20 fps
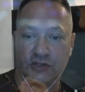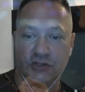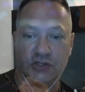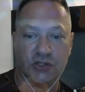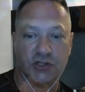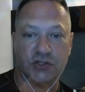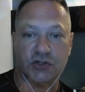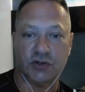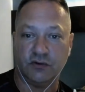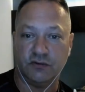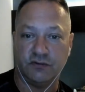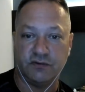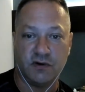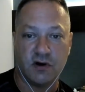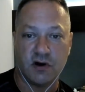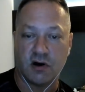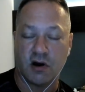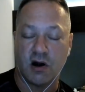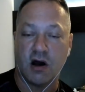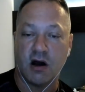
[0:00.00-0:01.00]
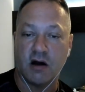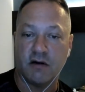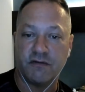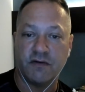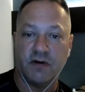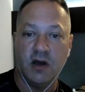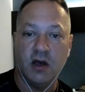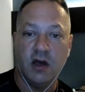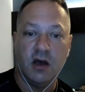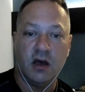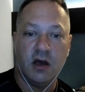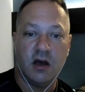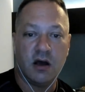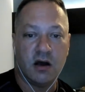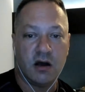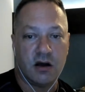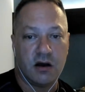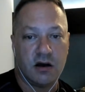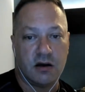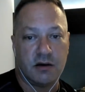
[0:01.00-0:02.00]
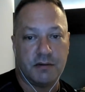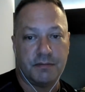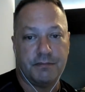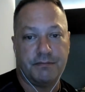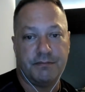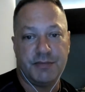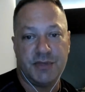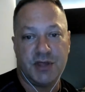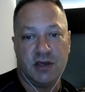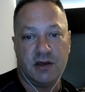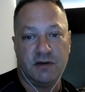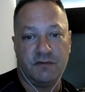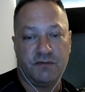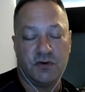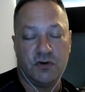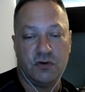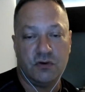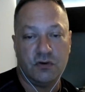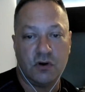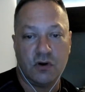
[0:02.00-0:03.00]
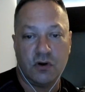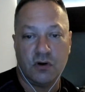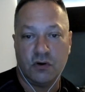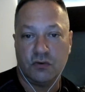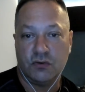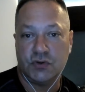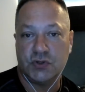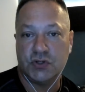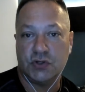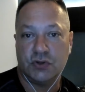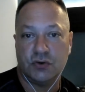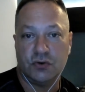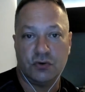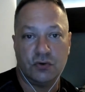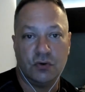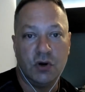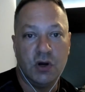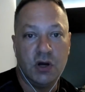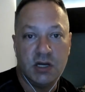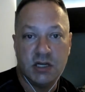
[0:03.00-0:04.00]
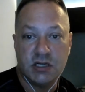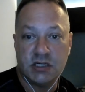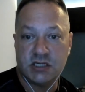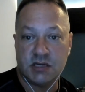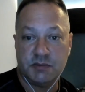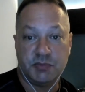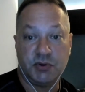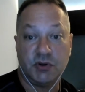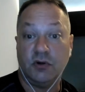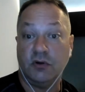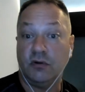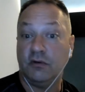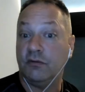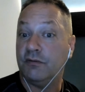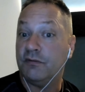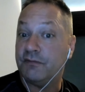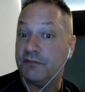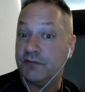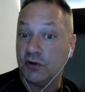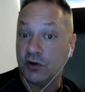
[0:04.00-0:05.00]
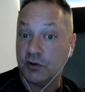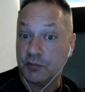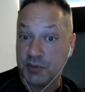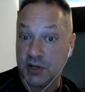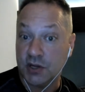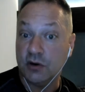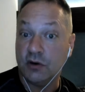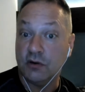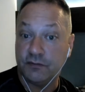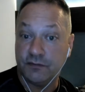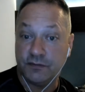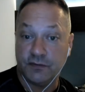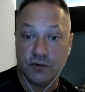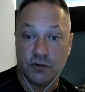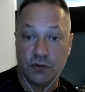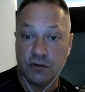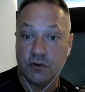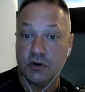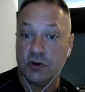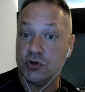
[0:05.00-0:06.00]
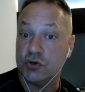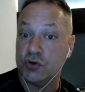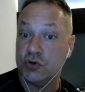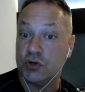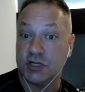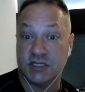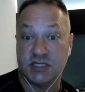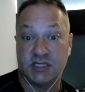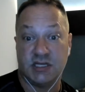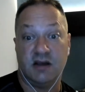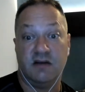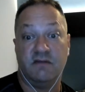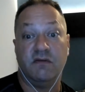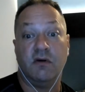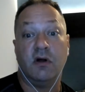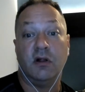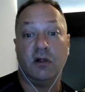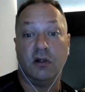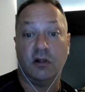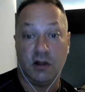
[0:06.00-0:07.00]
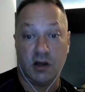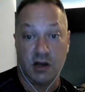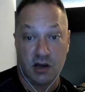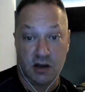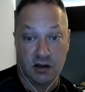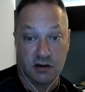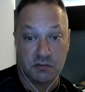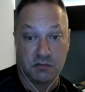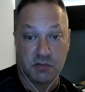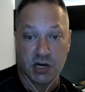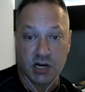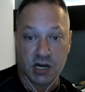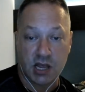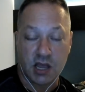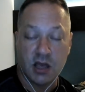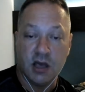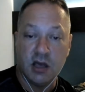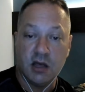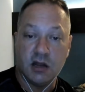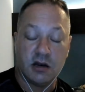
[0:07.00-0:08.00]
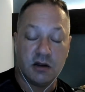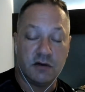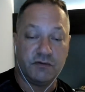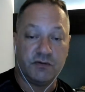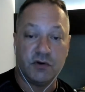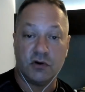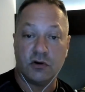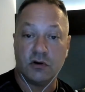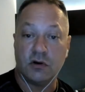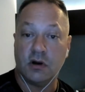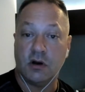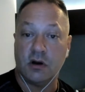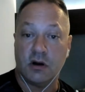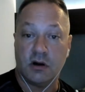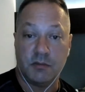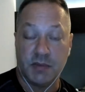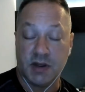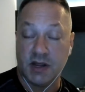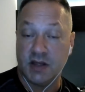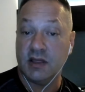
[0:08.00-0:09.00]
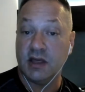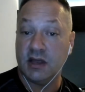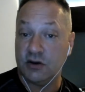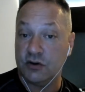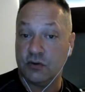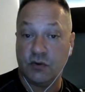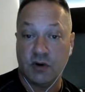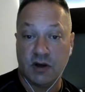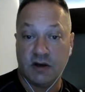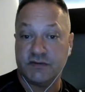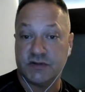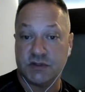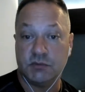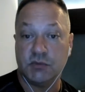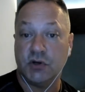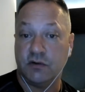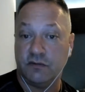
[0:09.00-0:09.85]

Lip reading: so far off. If you go to typical Filipino food, you can save a lot of money. If you're and they do have some good